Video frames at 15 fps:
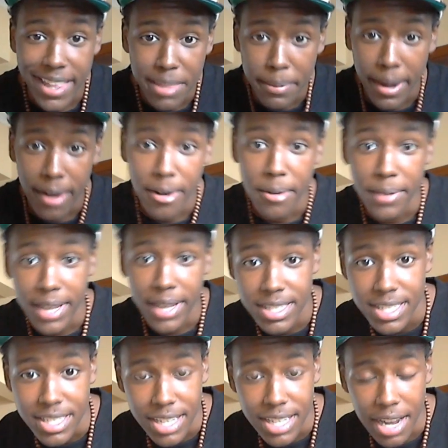the Power
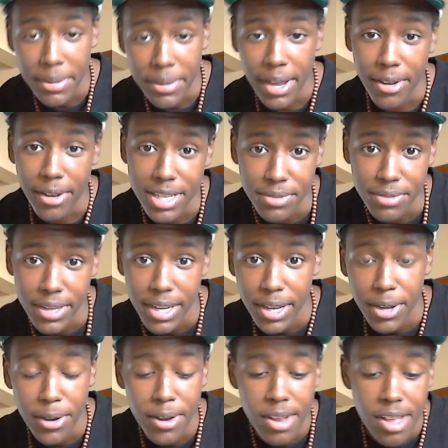because he shot me out on his
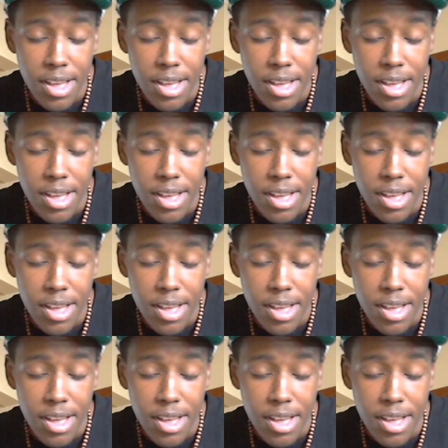video.